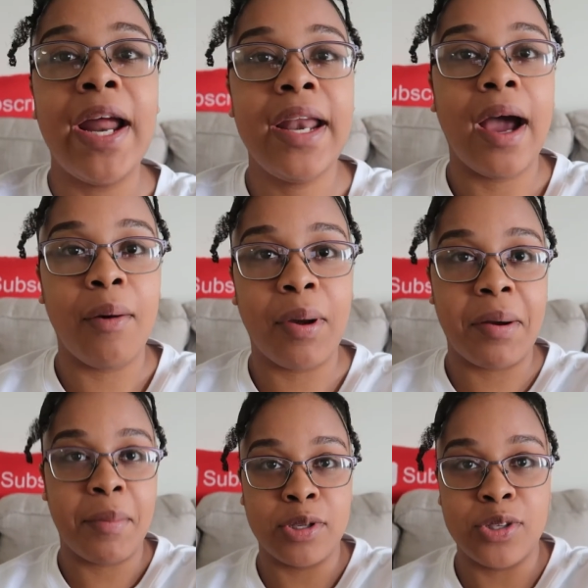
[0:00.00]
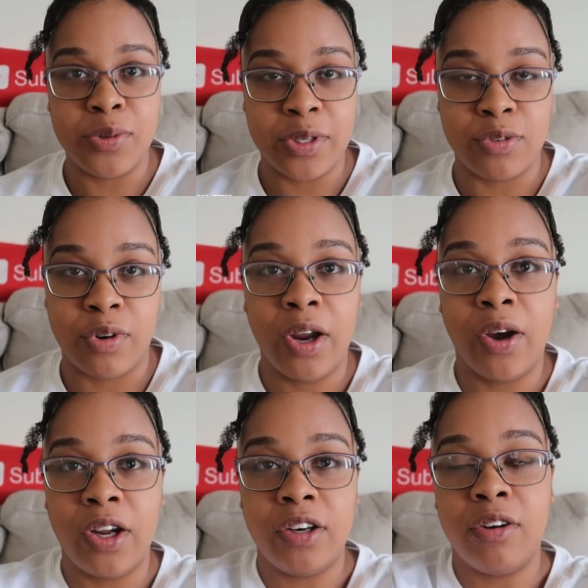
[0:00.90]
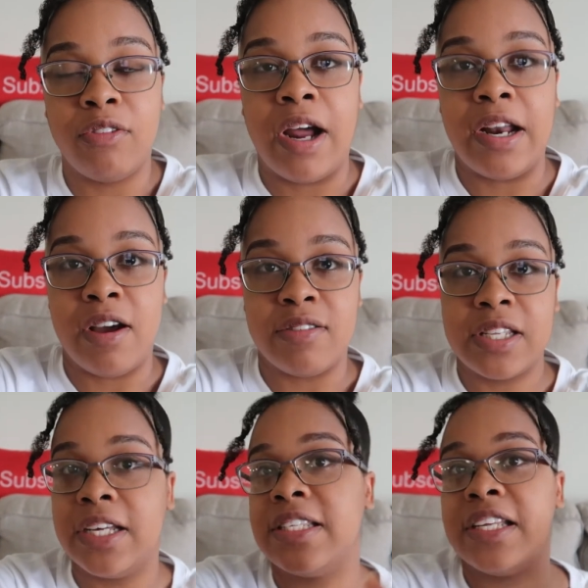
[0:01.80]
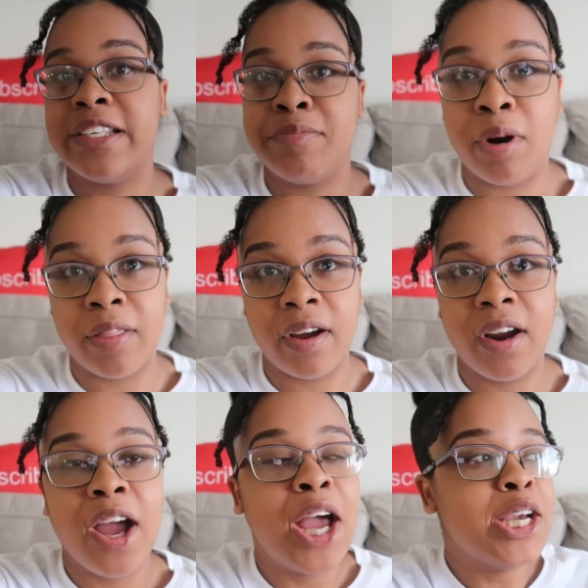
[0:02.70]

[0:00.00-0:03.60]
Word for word: Right now, what I'm about to do is Rayon ran downstairs to his brother.